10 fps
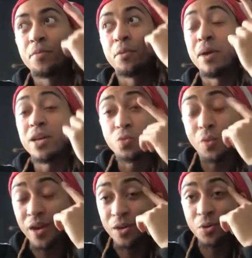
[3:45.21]
the best
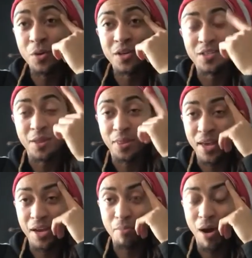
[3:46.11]
way to do it is to
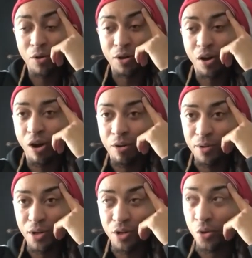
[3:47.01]
think about the car
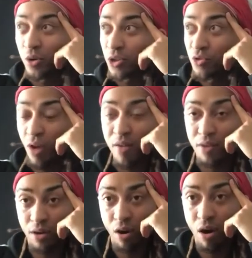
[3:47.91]
being yours,
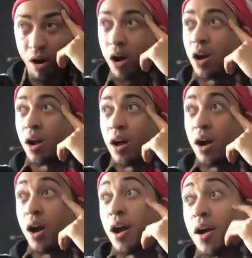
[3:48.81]
driving the car,
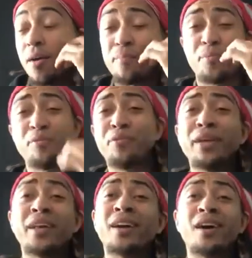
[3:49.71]

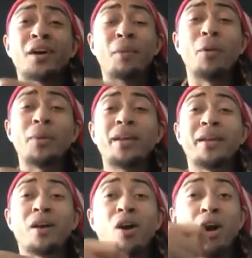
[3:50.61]
feeling good about being
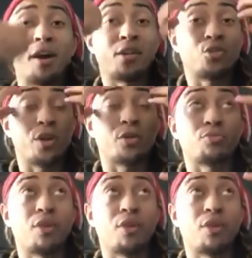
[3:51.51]
in the car that triggers